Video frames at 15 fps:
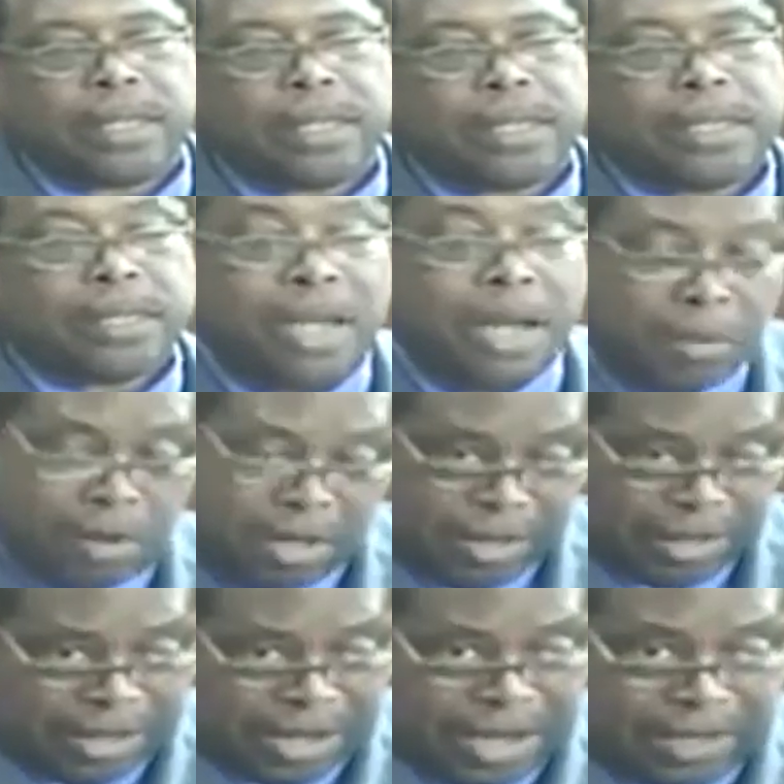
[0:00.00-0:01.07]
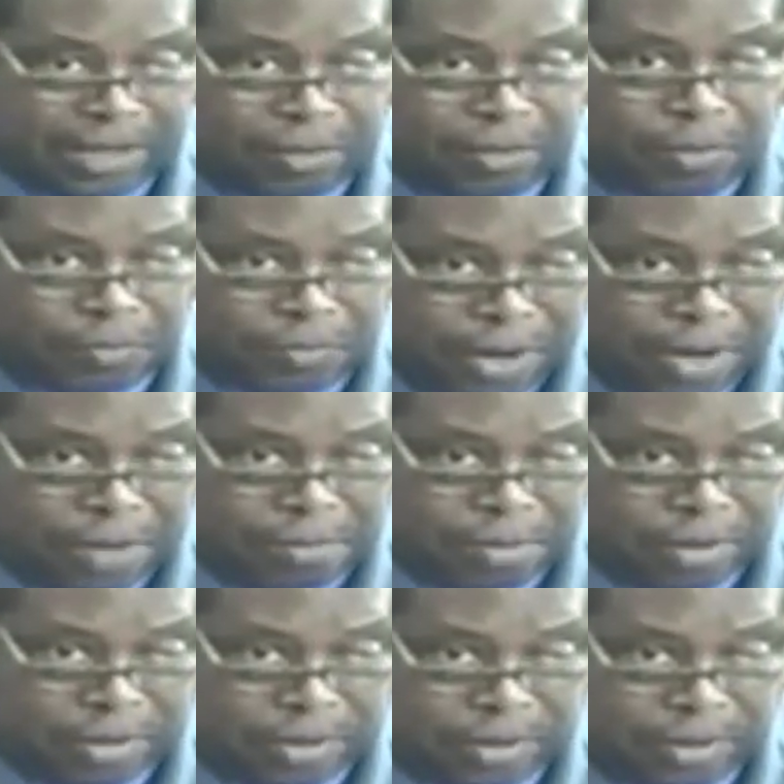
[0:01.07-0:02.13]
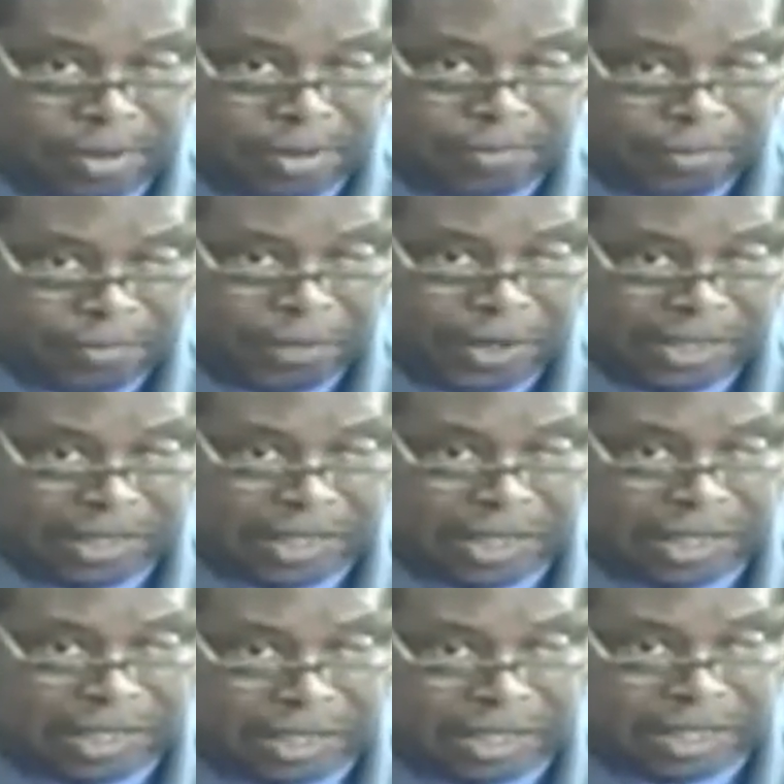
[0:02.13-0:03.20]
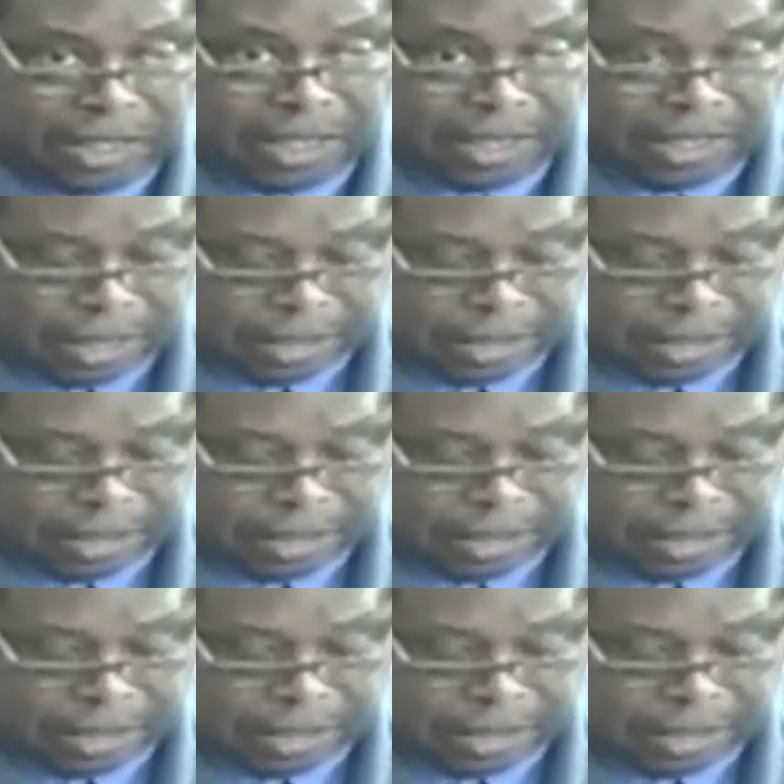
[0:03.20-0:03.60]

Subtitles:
So I want to thank you very much for facilitating this